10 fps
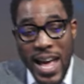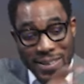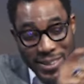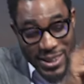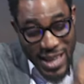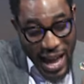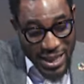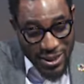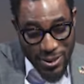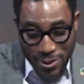
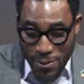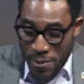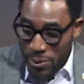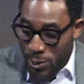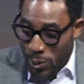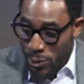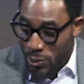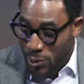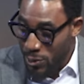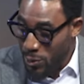those
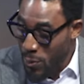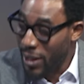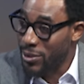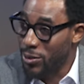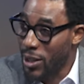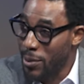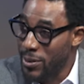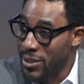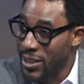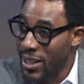two
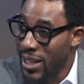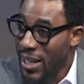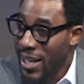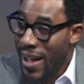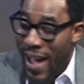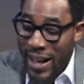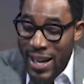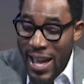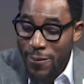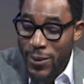extremes and
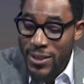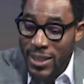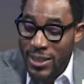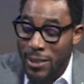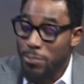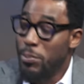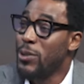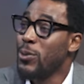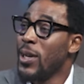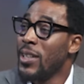everything in
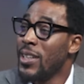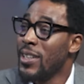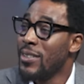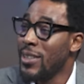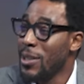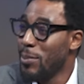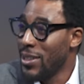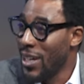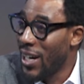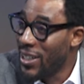between is
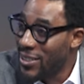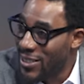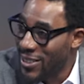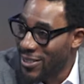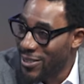stigmatized.